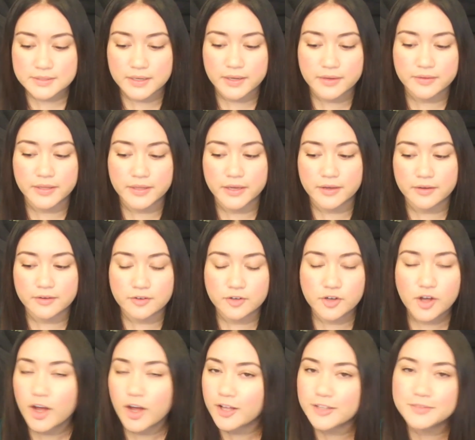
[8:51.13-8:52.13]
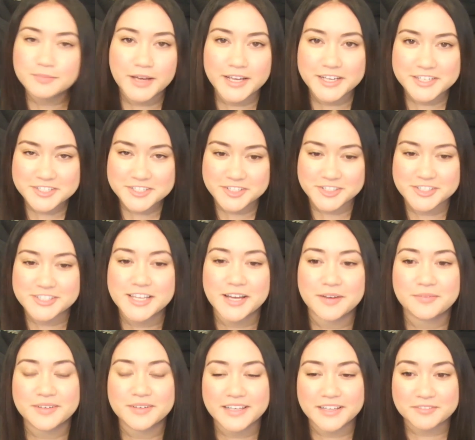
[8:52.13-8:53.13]
and I like called my insurance
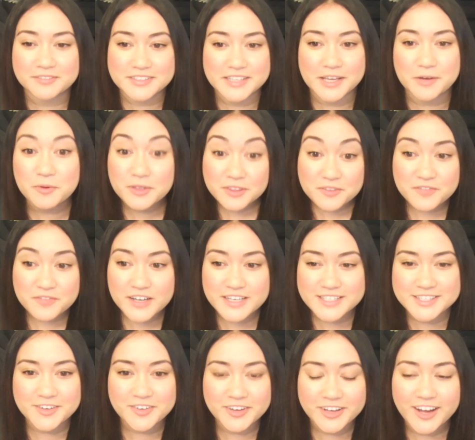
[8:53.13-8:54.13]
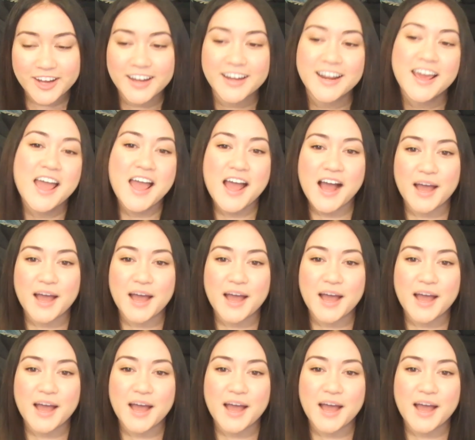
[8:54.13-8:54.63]
company and was like, what the fuck is going on?